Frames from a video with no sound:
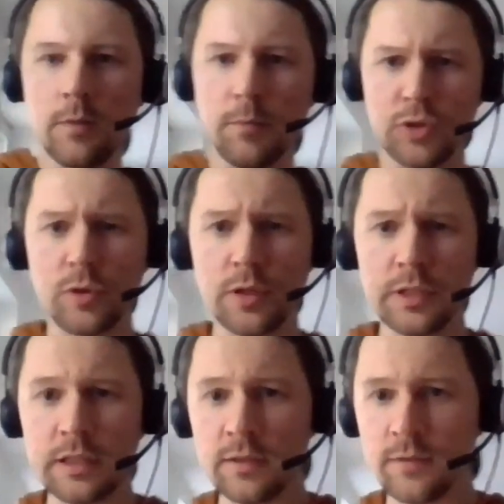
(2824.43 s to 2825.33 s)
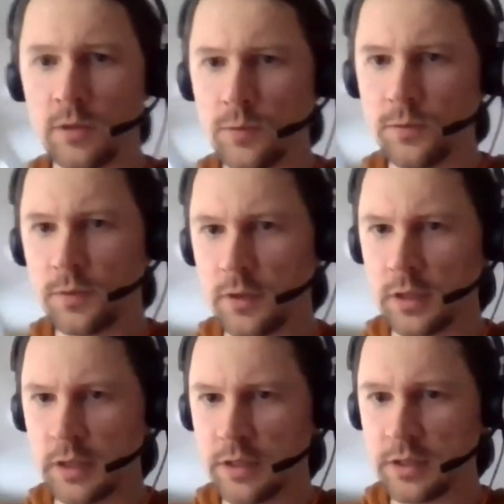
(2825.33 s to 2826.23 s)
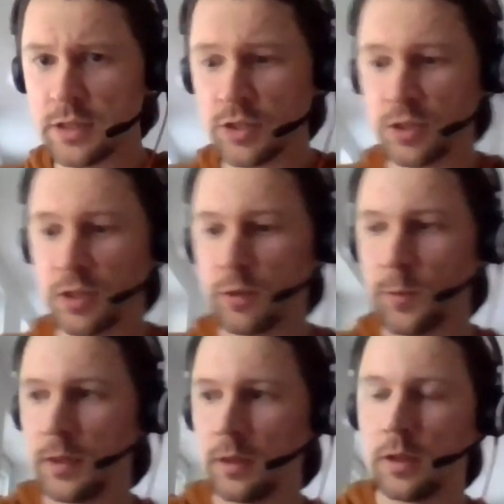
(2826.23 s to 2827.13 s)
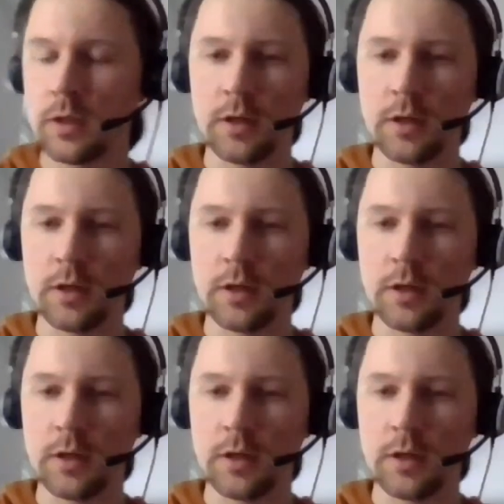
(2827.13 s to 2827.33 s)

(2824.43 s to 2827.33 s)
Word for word: maturity level of uh, organization and when